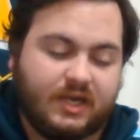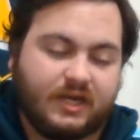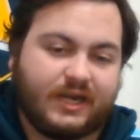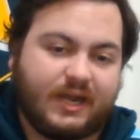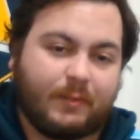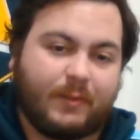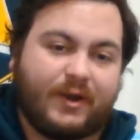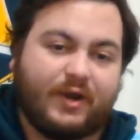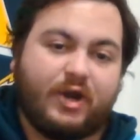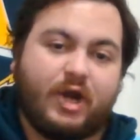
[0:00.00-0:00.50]

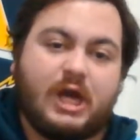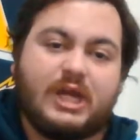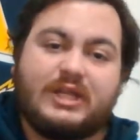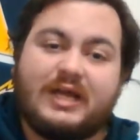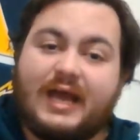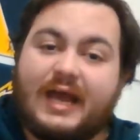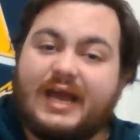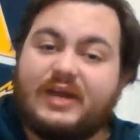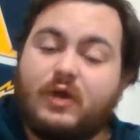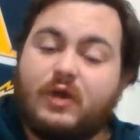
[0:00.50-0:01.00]
Now, I know they
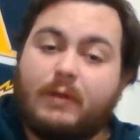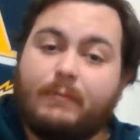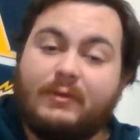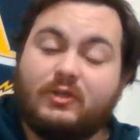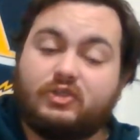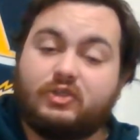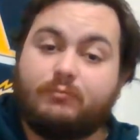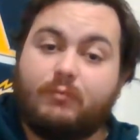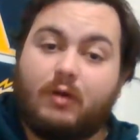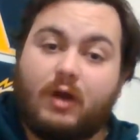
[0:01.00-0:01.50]
had no
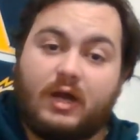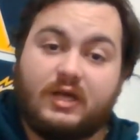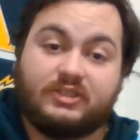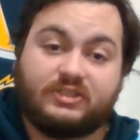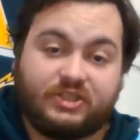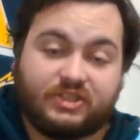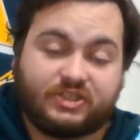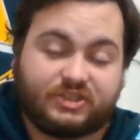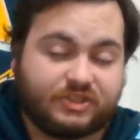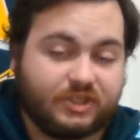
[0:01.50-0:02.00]
Mitchell
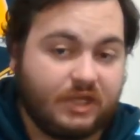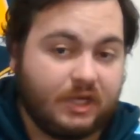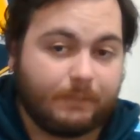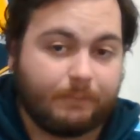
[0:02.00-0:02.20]
Moses,